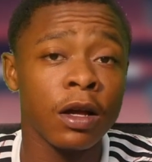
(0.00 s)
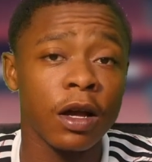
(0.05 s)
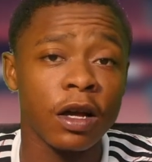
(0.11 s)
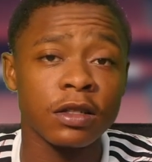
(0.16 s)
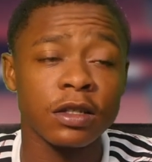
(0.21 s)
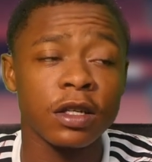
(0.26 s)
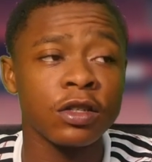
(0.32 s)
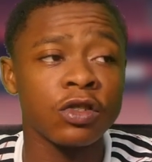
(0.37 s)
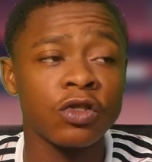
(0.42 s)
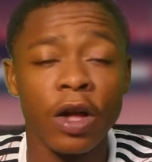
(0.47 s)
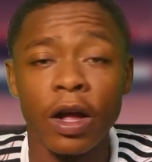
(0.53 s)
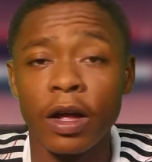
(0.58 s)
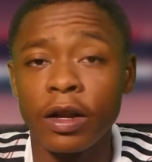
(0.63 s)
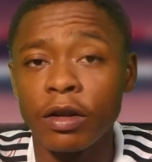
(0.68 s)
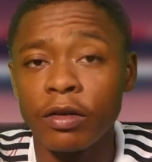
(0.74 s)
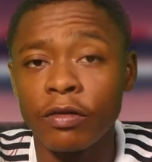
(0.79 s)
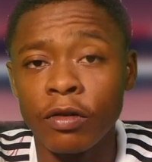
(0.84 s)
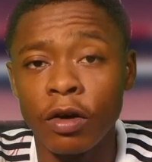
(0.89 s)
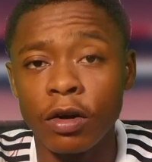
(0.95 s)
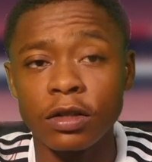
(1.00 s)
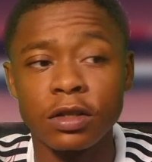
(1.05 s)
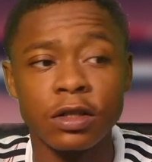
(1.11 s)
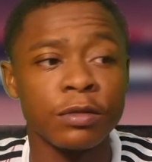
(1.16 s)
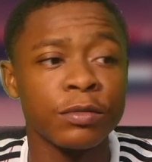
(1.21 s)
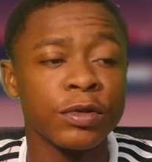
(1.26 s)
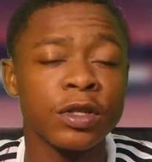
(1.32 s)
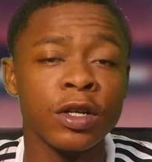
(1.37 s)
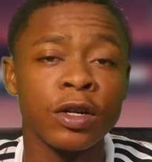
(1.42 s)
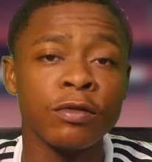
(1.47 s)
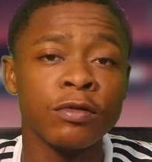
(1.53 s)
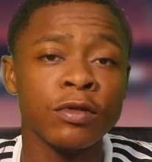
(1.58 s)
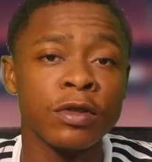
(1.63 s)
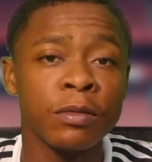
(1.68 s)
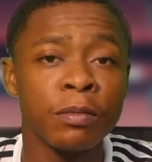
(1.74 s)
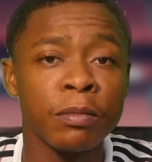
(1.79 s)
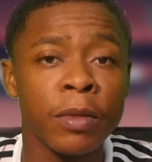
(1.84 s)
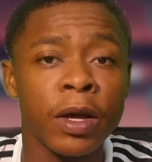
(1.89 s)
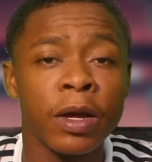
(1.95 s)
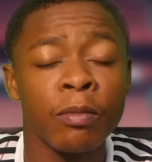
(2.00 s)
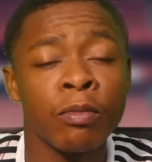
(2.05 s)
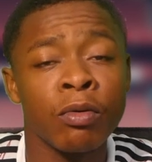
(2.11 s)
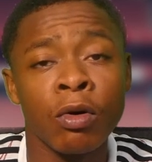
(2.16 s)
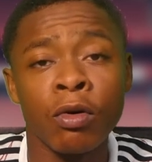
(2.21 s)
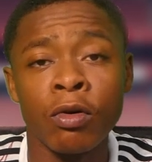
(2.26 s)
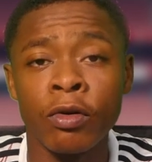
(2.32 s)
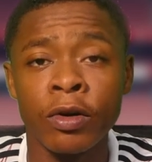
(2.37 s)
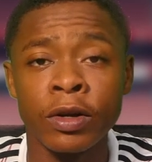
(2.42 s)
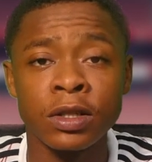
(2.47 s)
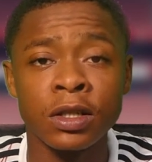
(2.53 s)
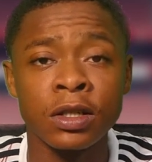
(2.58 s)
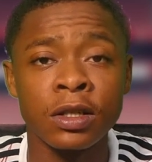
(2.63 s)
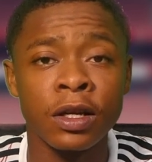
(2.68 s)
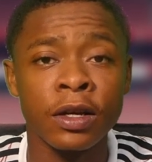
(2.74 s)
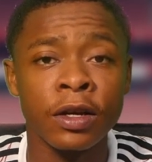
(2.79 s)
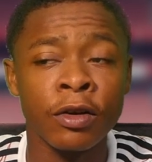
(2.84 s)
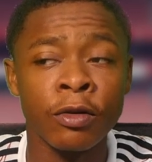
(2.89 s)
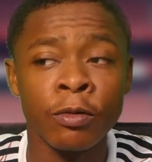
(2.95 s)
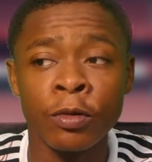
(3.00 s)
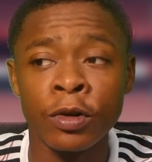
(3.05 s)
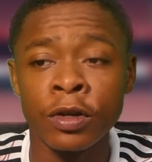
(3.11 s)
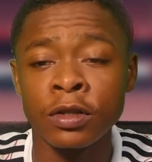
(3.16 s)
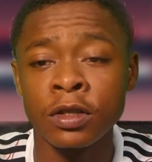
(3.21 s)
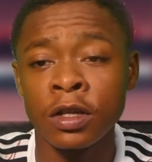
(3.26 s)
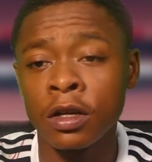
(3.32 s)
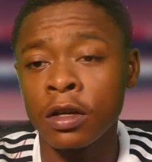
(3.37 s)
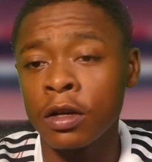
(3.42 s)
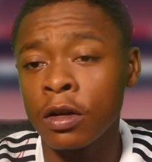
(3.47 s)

as they try and advance themselves and make progress in their careers.